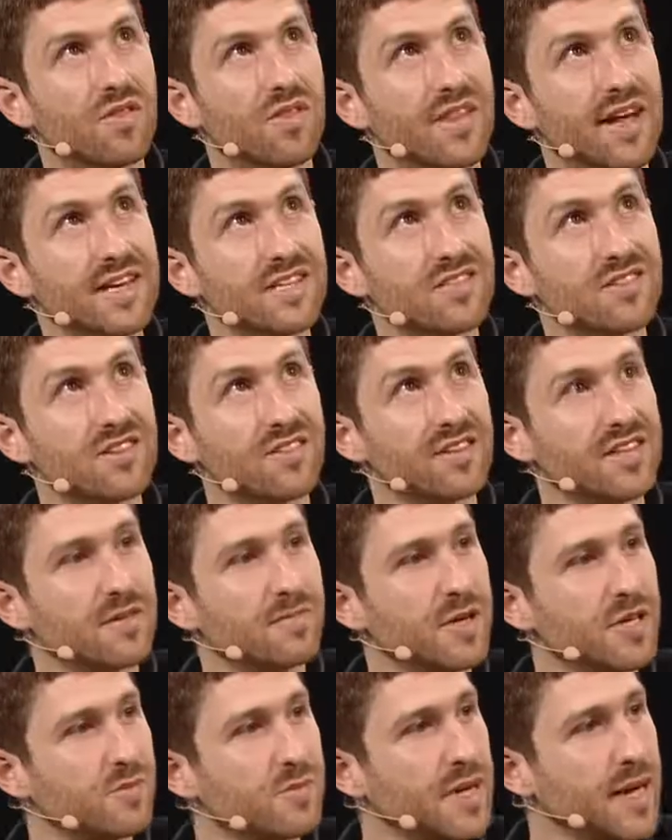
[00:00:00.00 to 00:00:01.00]
that's the thing that
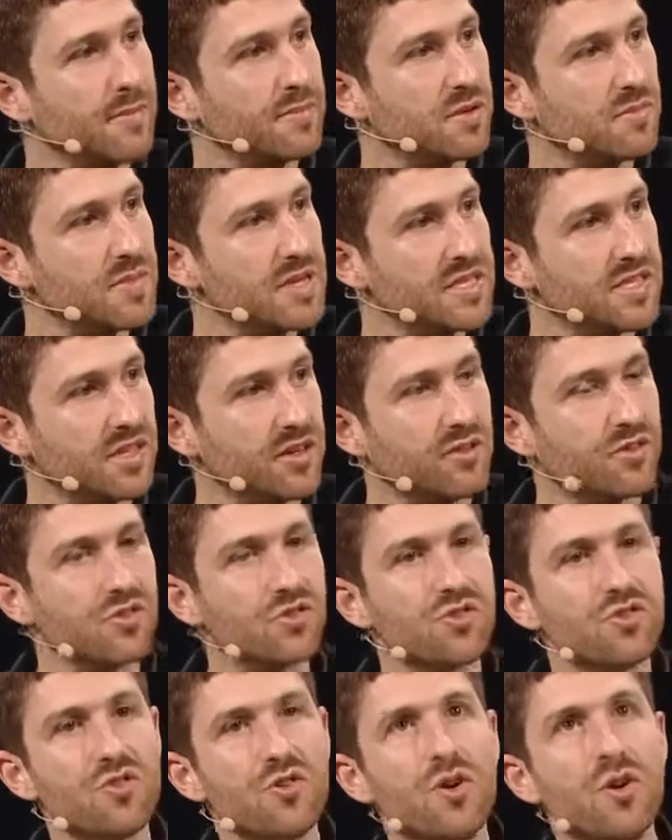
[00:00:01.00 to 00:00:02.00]
makes me optimistic.
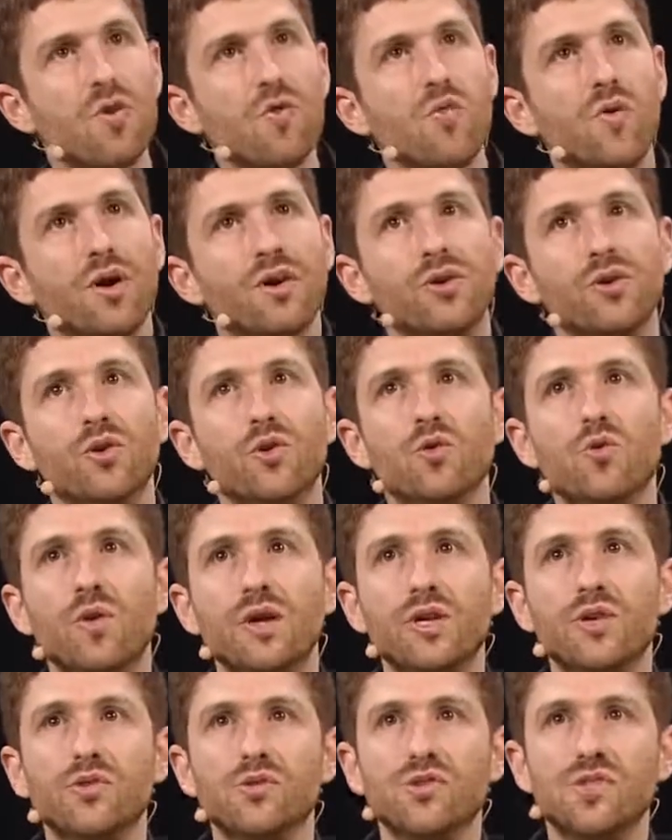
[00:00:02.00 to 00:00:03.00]
There's no one who,
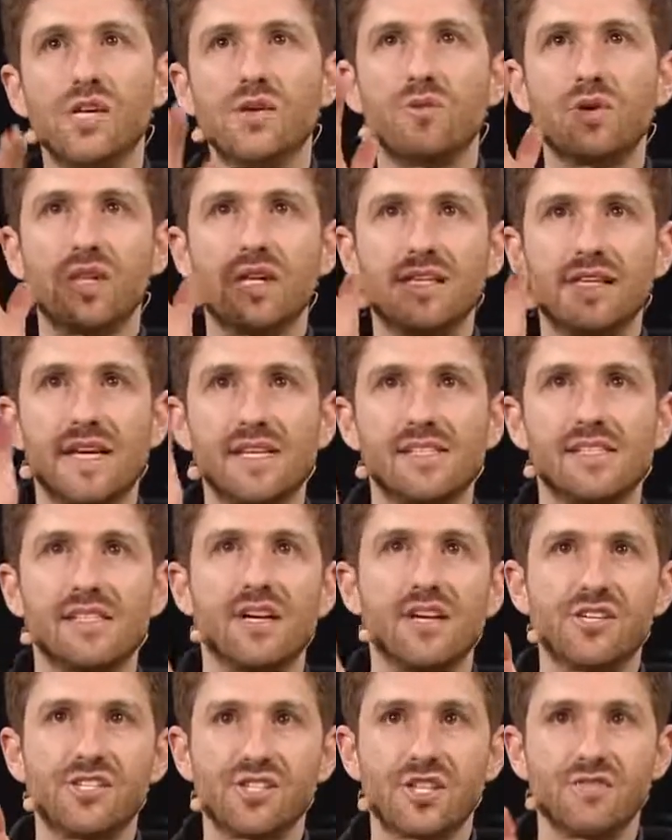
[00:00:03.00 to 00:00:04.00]
when you see where the
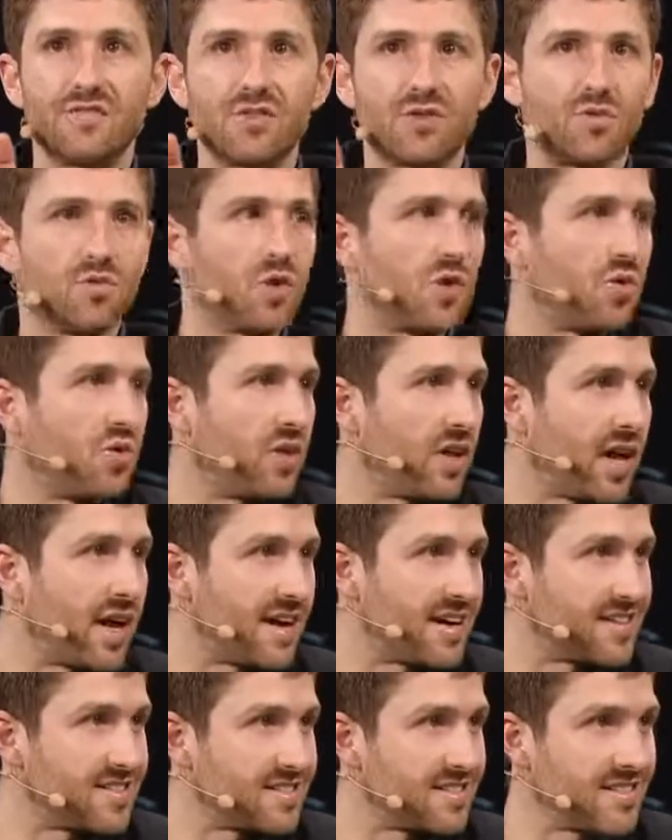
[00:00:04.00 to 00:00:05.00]
destination of this road
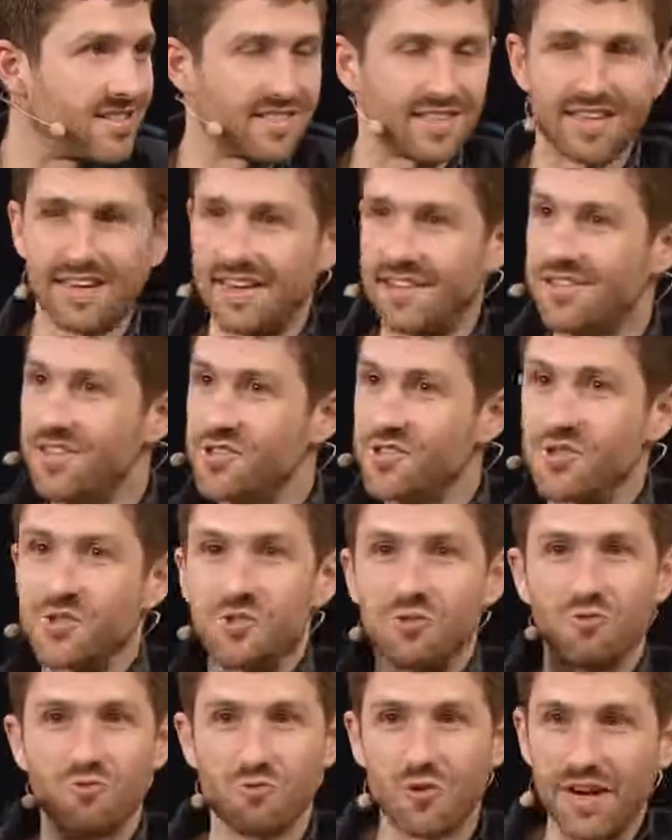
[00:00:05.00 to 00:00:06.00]
lies, says like, this is
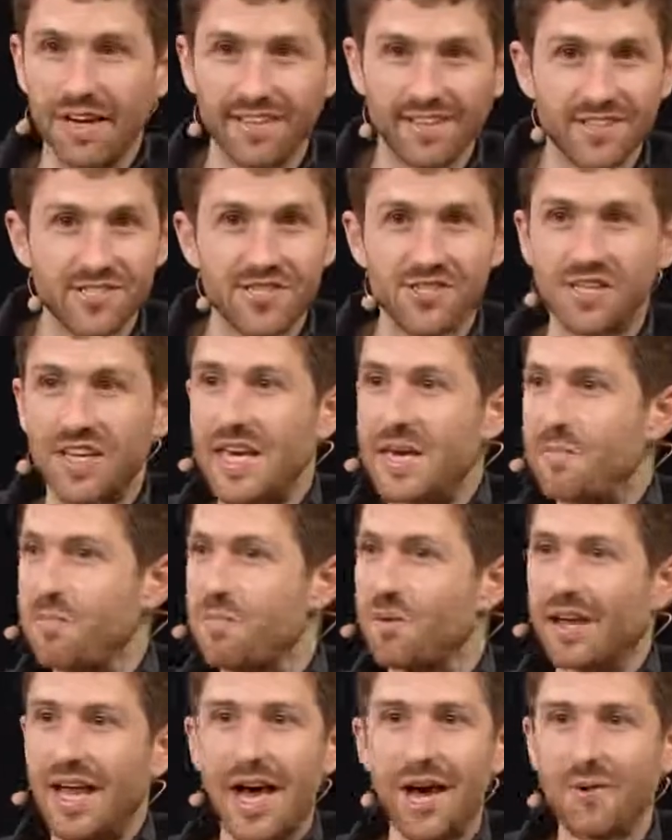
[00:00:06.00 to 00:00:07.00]
great, let's just keep
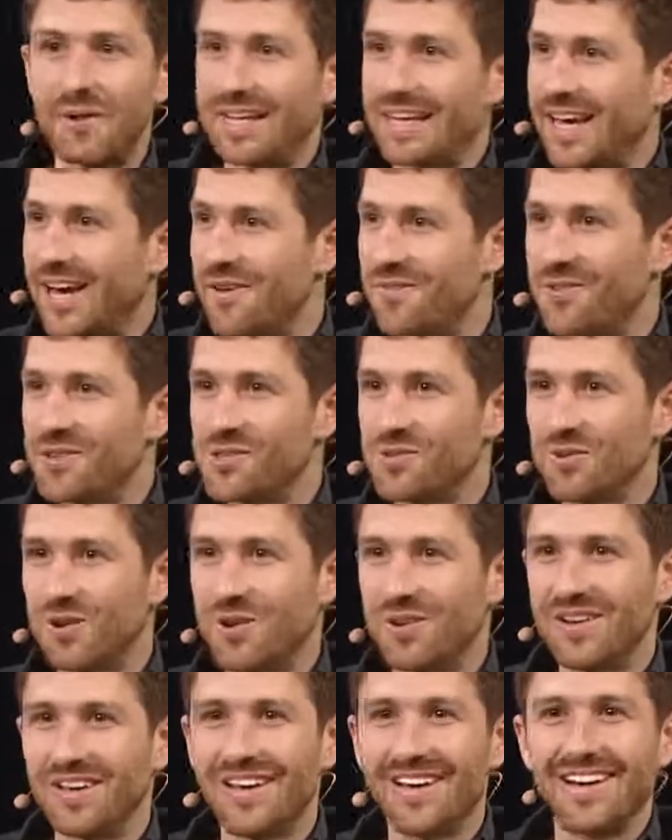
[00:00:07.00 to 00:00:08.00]
plowing down this
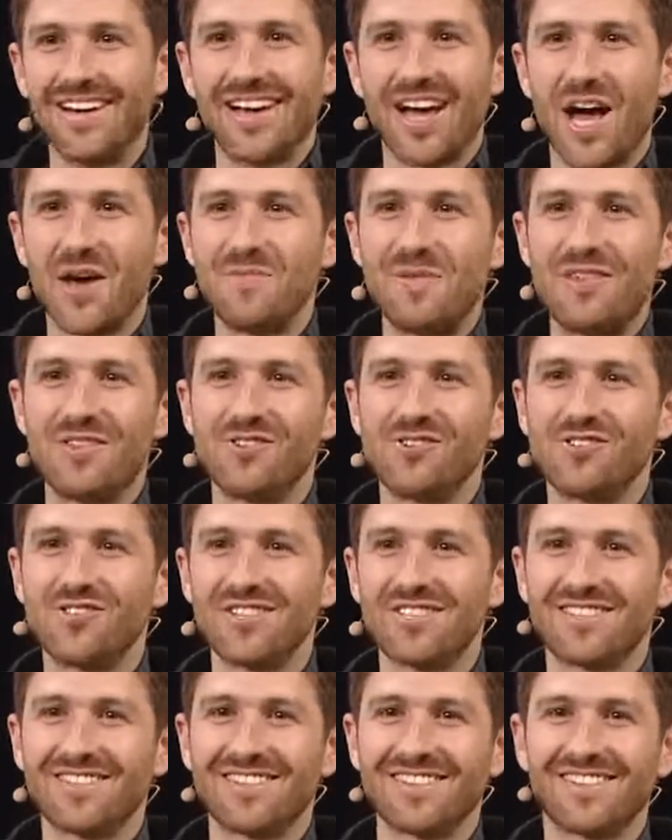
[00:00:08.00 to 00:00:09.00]
road. I mean, there's
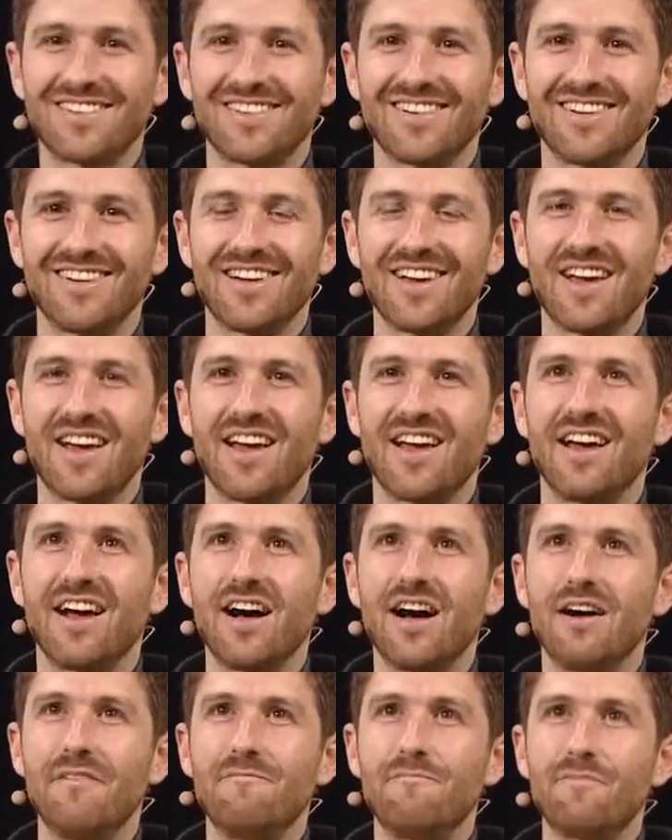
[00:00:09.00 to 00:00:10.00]
just,
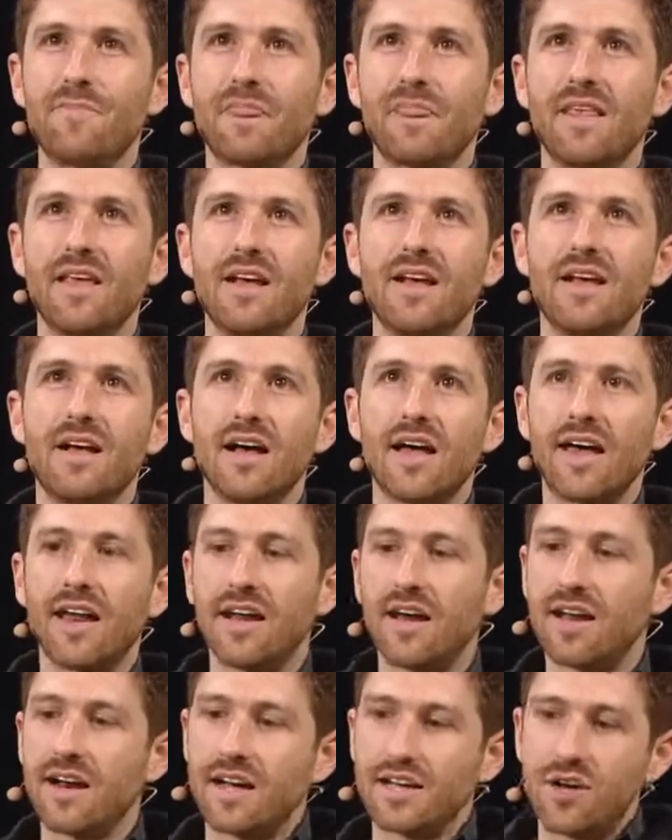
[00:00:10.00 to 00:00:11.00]
and
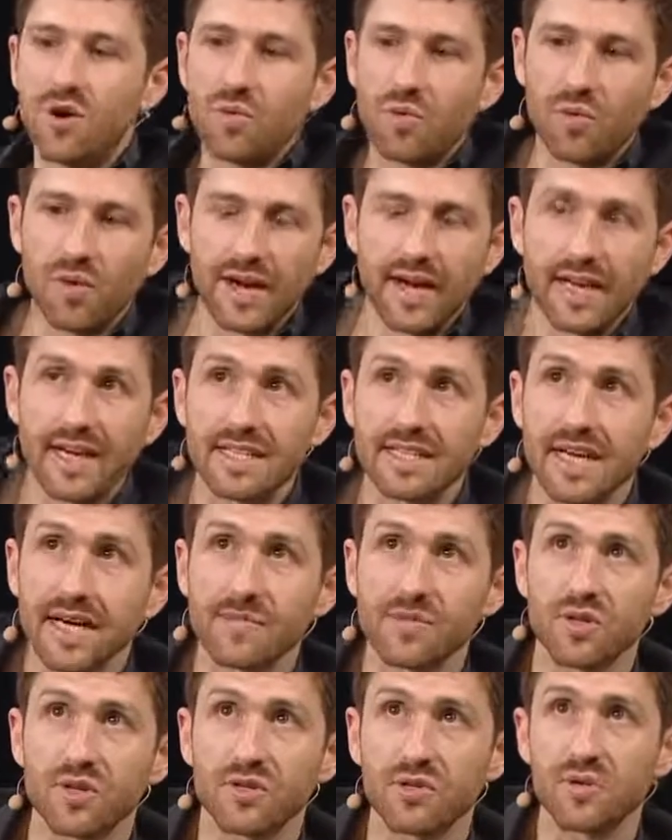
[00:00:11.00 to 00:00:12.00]
I know we're running out of time,
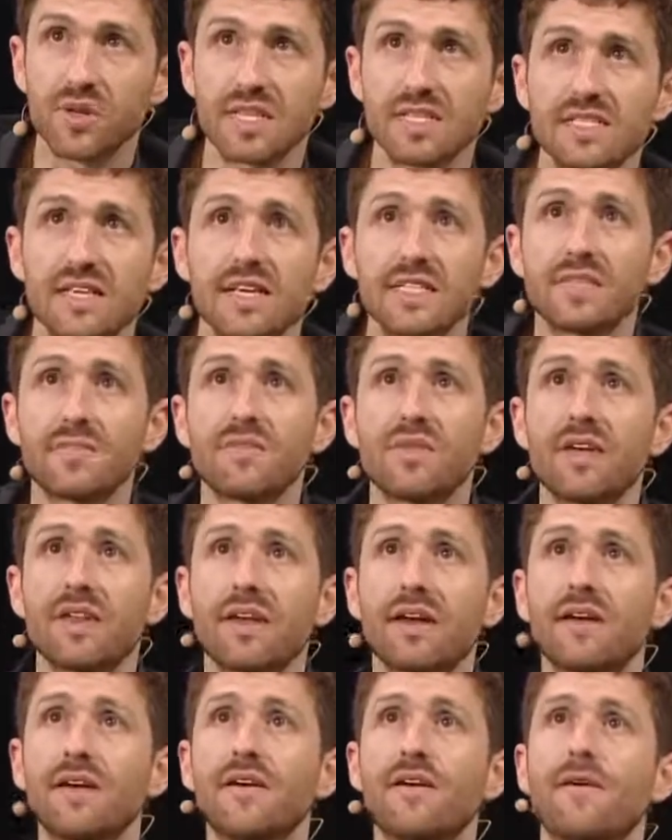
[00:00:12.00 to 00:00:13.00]
so I just want to say something
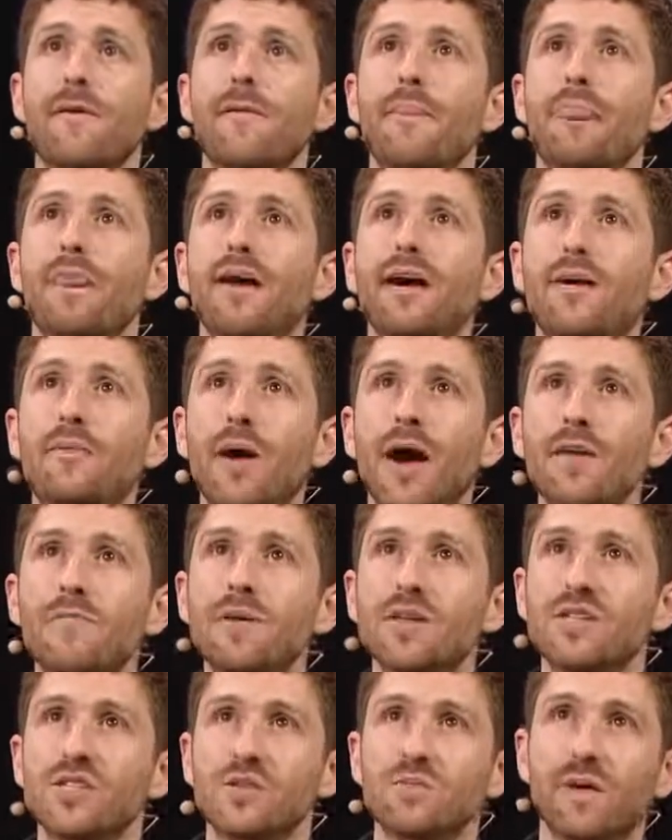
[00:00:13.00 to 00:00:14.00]
that I've
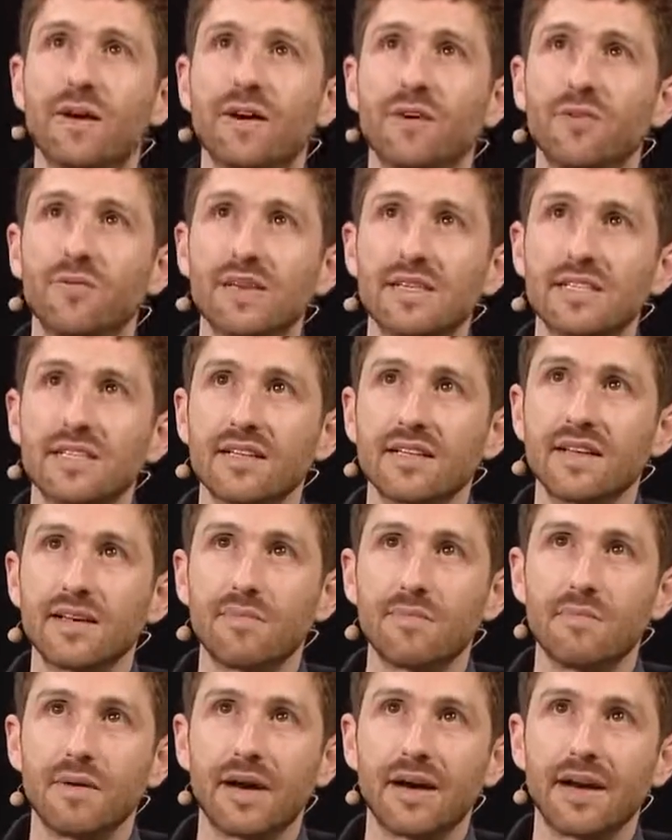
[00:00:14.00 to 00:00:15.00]
been inspired recently
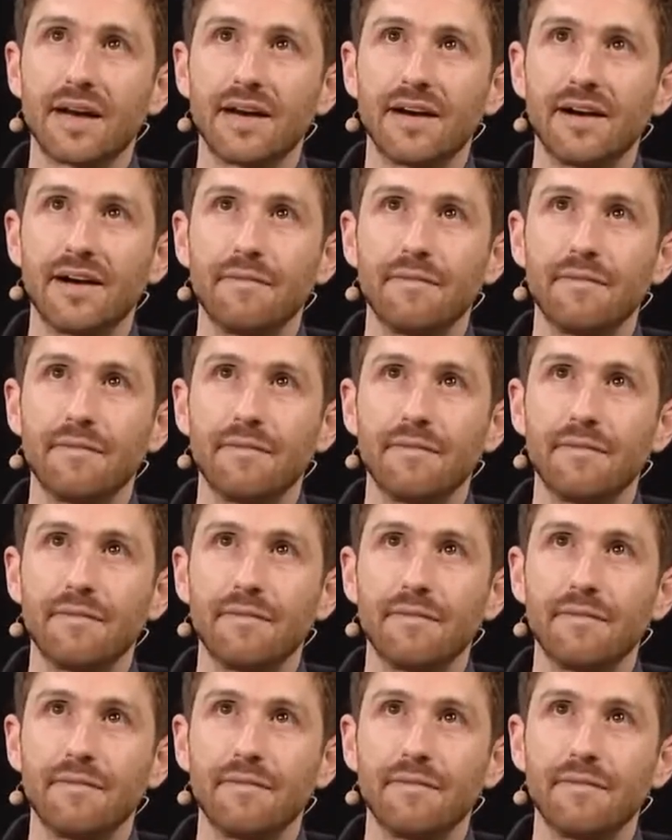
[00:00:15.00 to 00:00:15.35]
by,